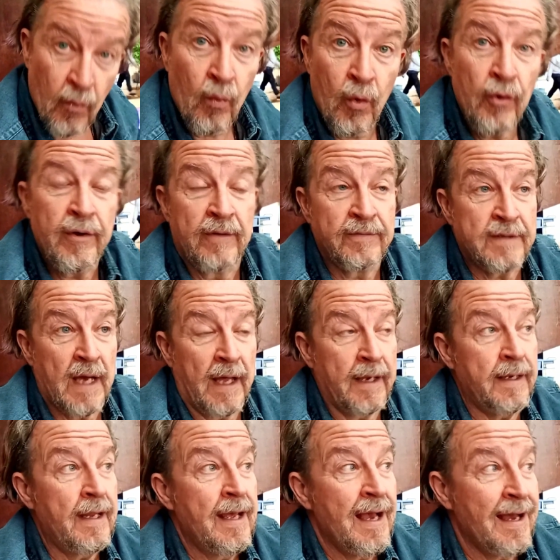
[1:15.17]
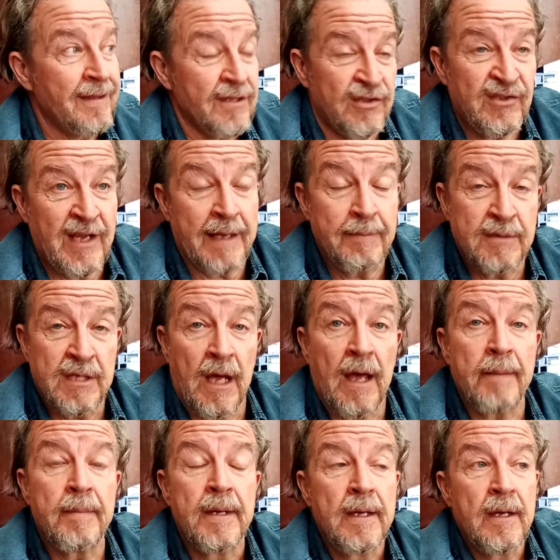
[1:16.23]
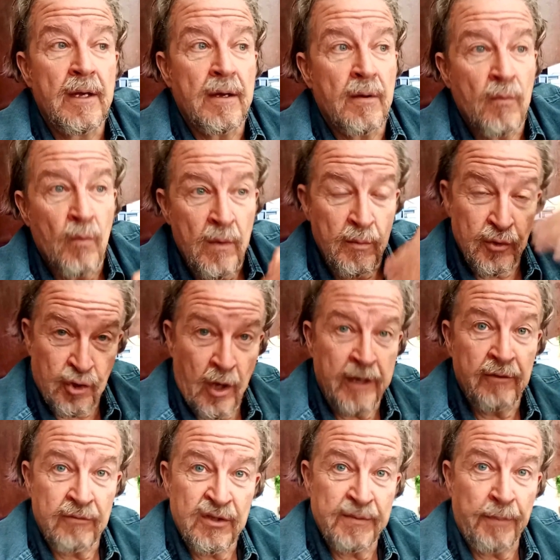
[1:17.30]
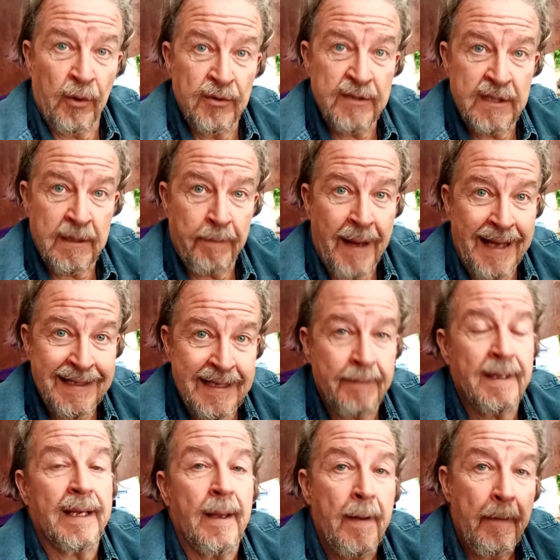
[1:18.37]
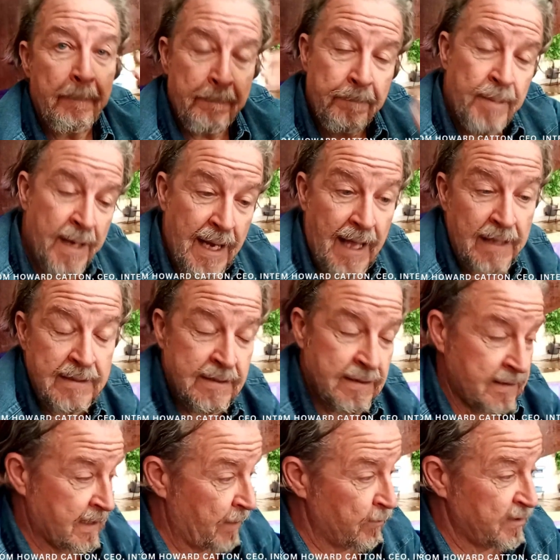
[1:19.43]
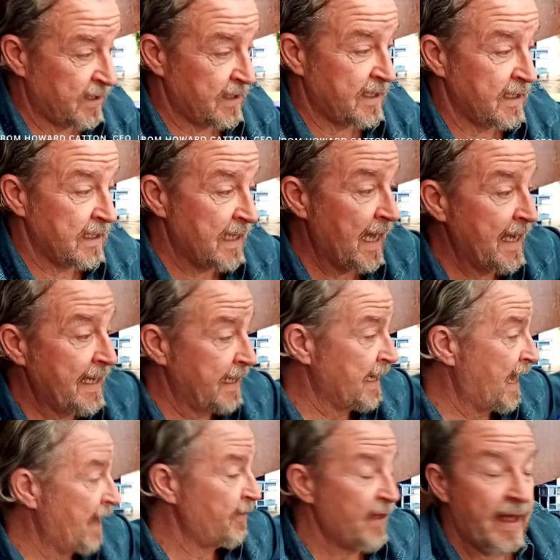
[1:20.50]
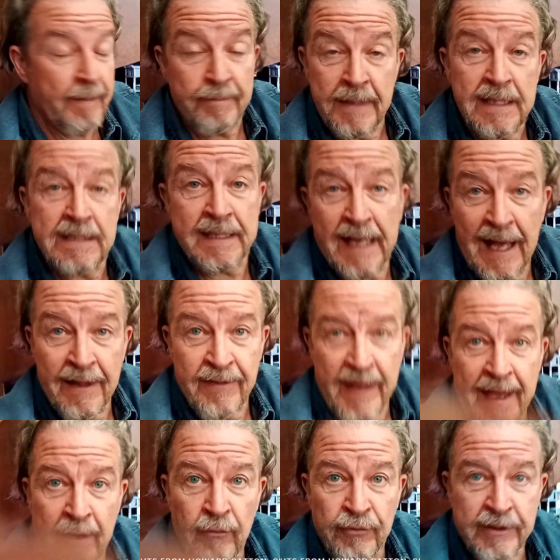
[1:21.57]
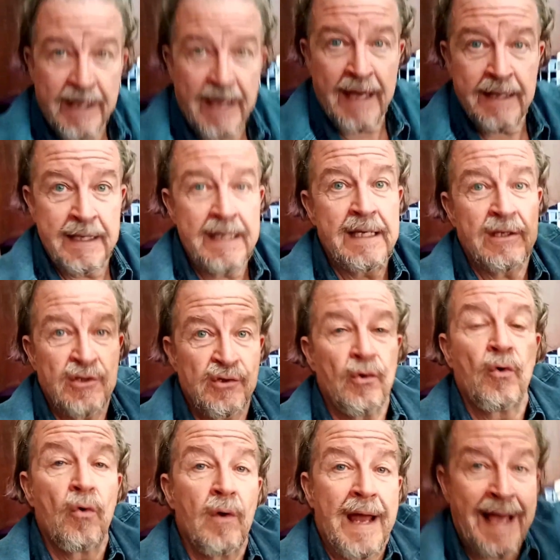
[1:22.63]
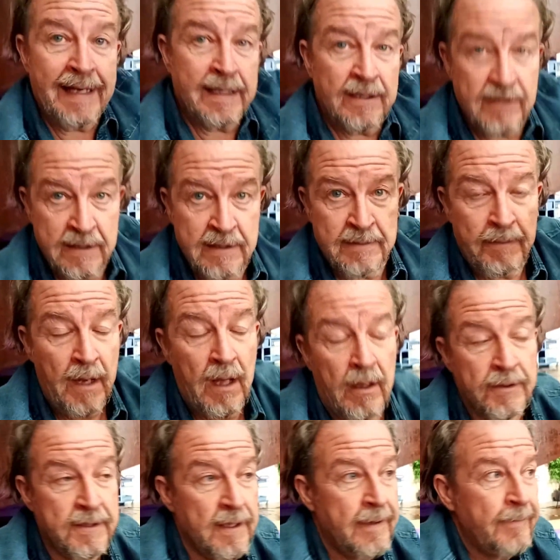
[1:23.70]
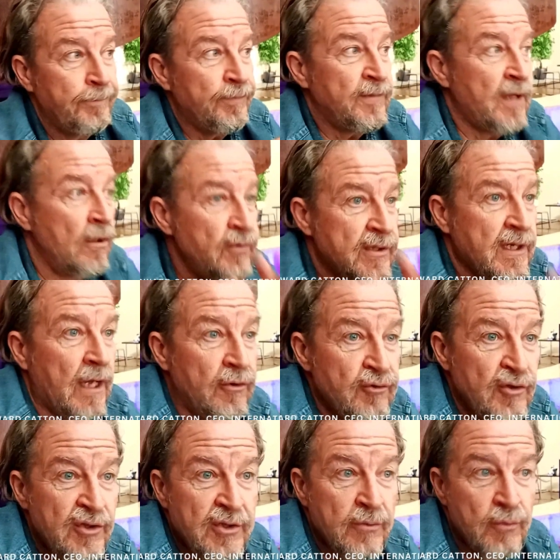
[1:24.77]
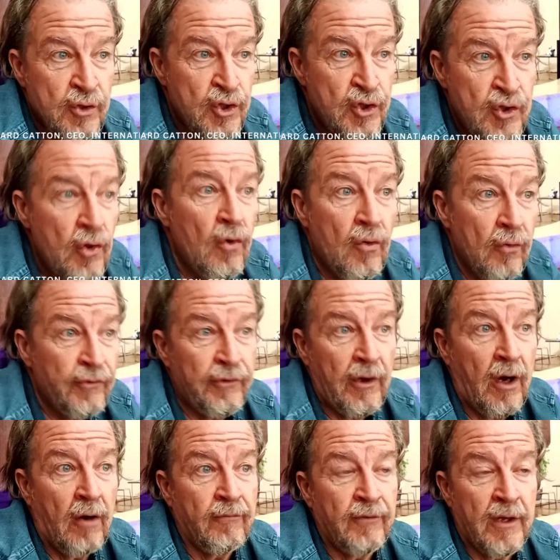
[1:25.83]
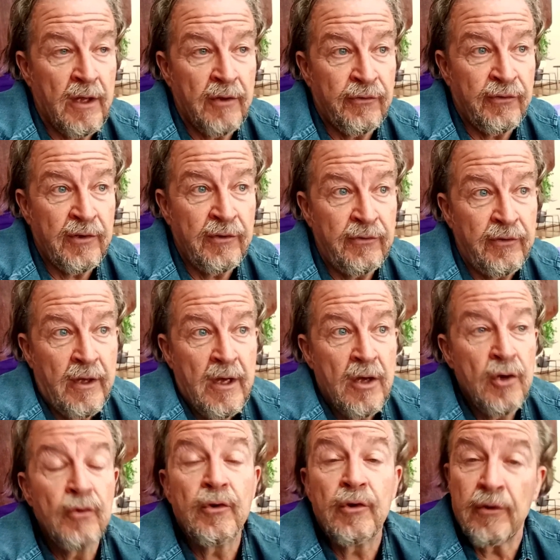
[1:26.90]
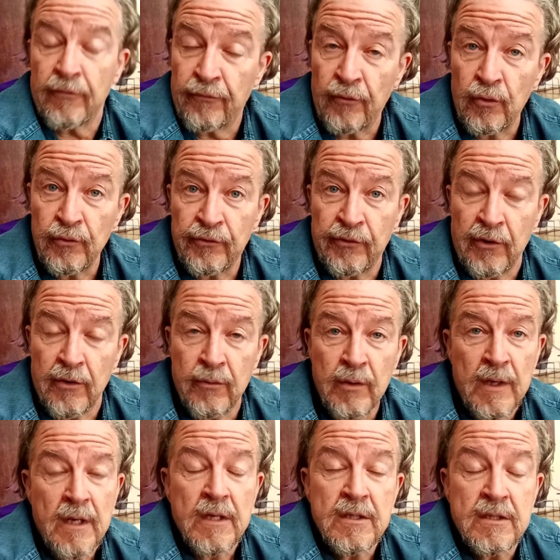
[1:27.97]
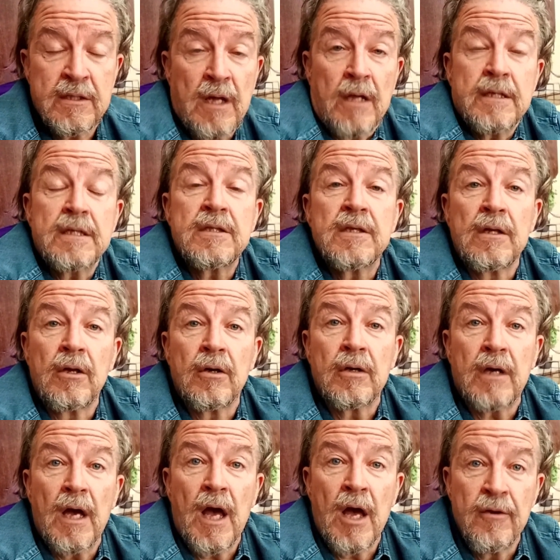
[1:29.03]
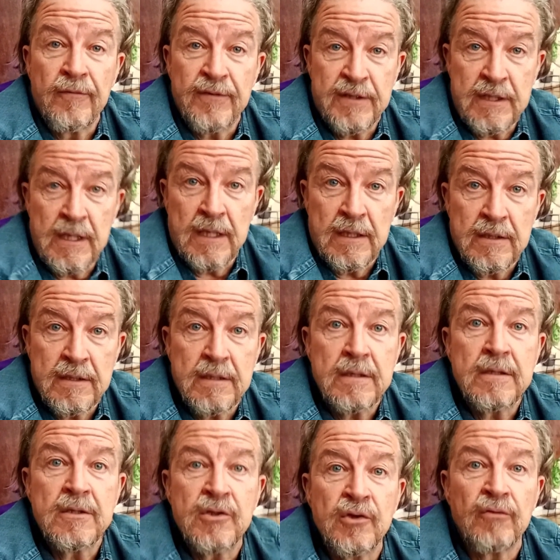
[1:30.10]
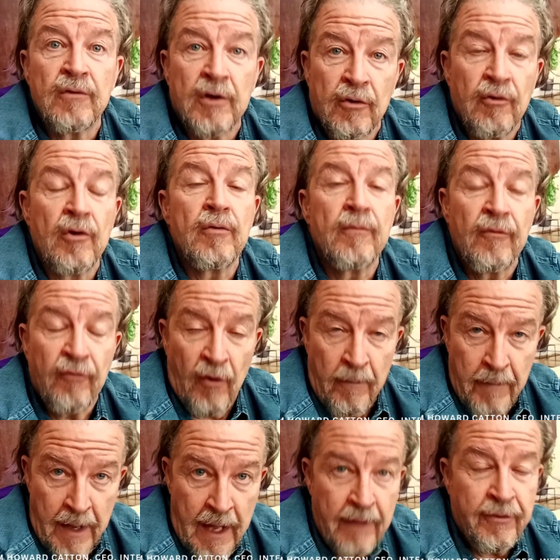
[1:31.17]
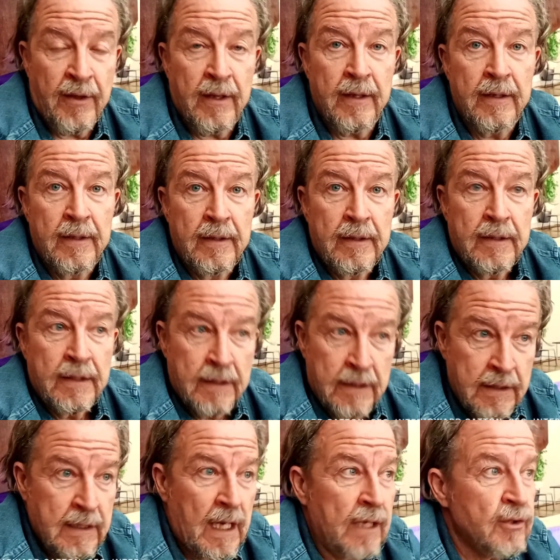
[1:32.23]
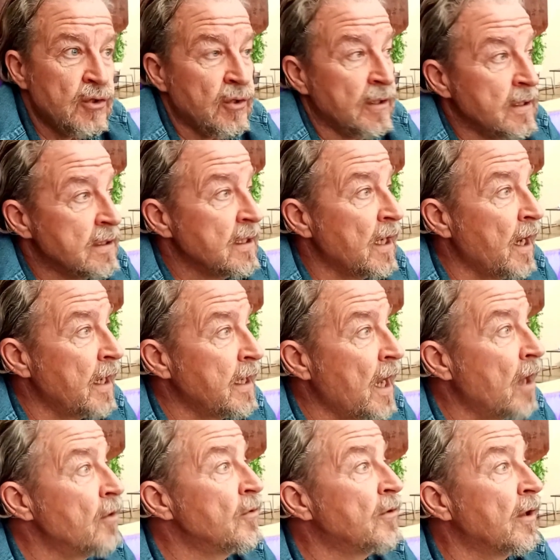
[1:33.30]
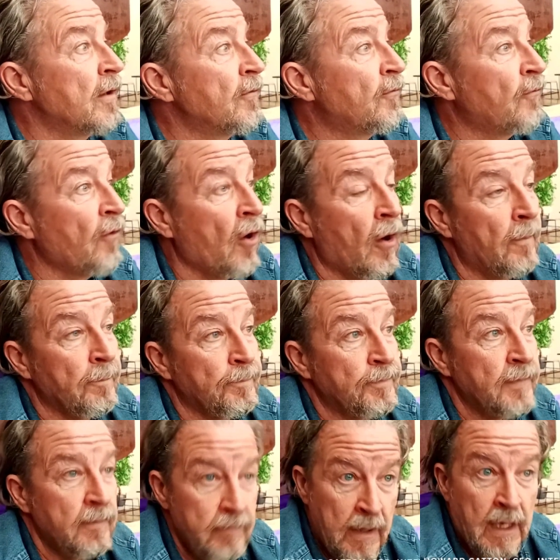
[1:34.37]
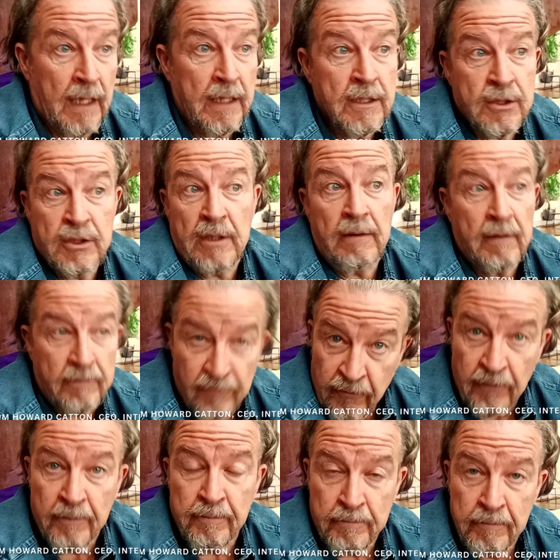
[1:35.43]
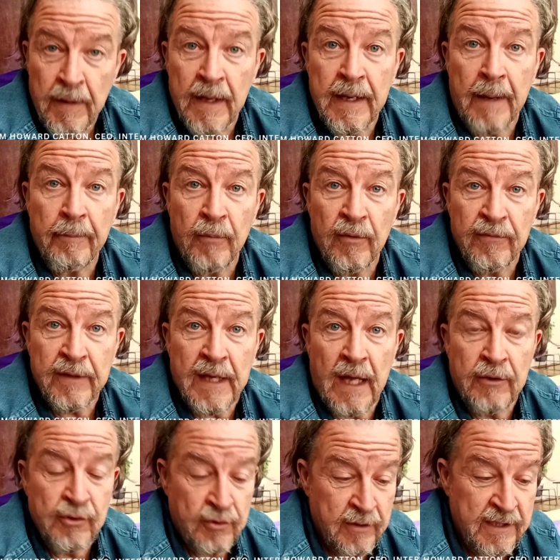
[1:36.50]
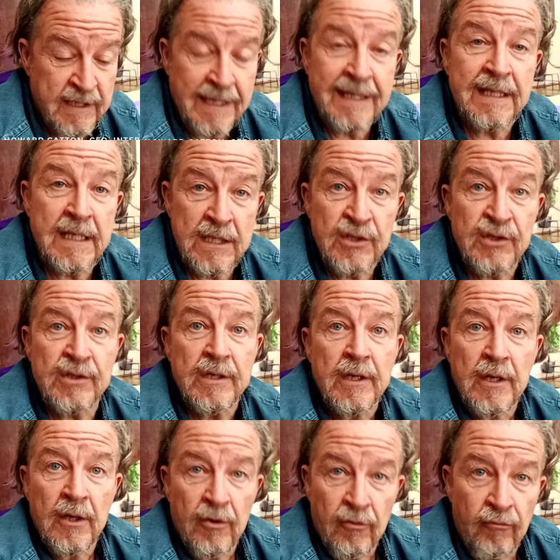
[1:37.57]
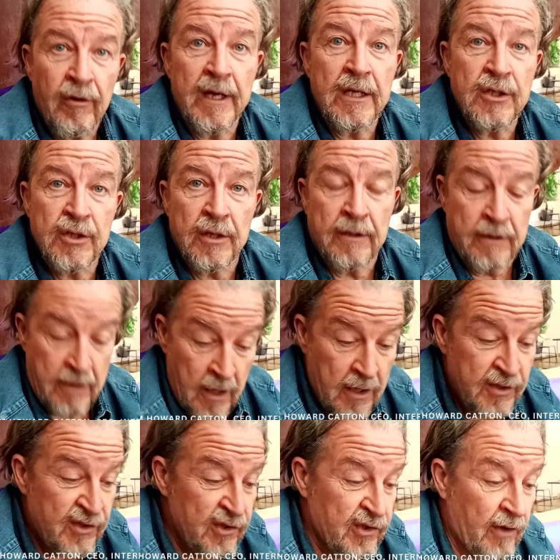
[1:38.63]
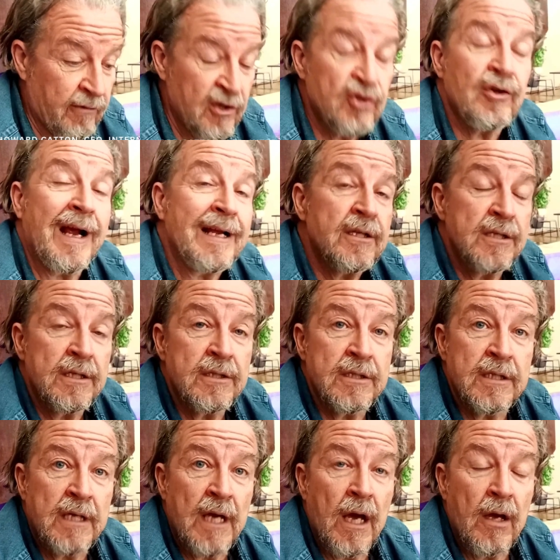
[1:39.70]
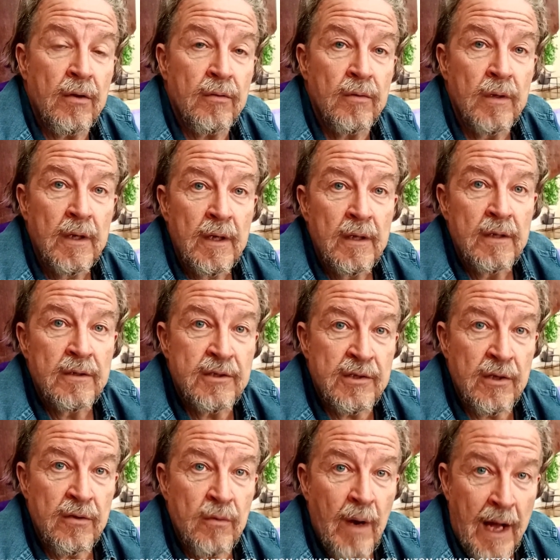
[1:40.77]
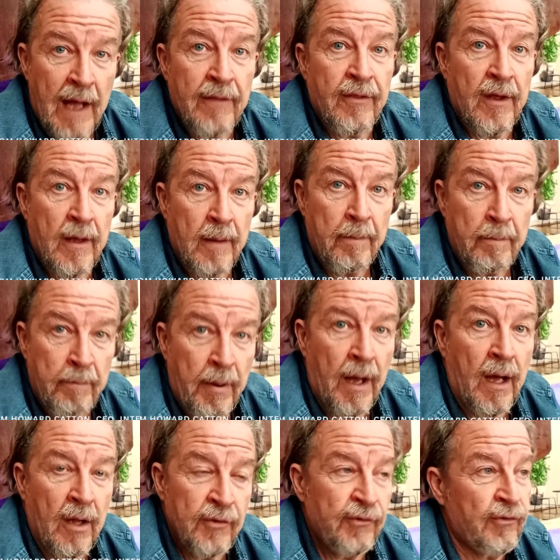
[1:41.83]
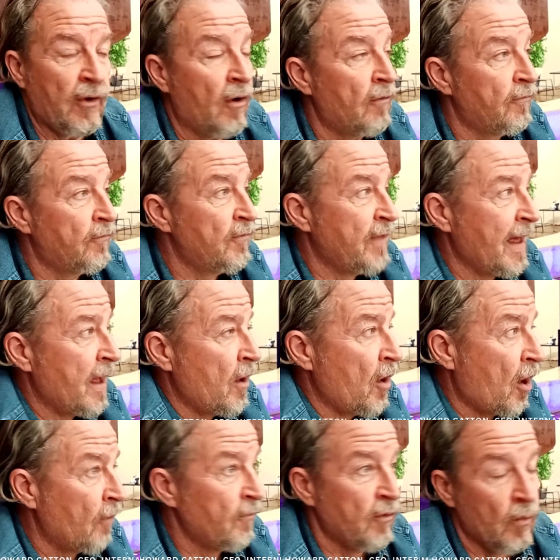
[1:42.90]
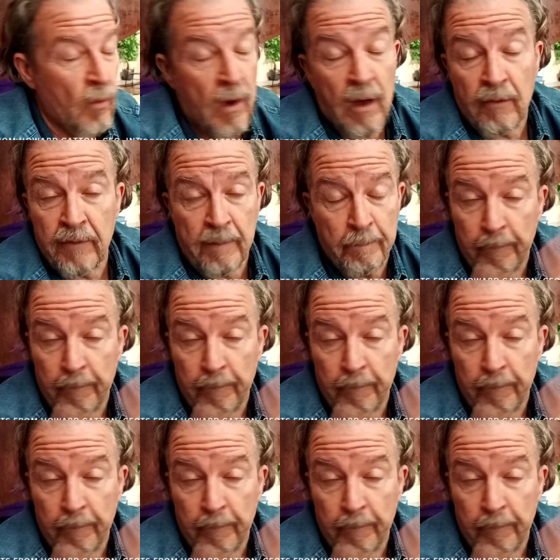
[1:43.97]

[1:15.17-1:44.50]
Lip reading: would have done. At the same time, we were trying to respond to the pandemic. Plus, there was a delay in meeting other healthcare needs, all adding to demand. And those countries that were short of nurses, who could afford to, started to look overseas to recruit from other countries. And I know that from Malaysia and from a number of the countries in this region, nurses are attracted to go to other parts of the world.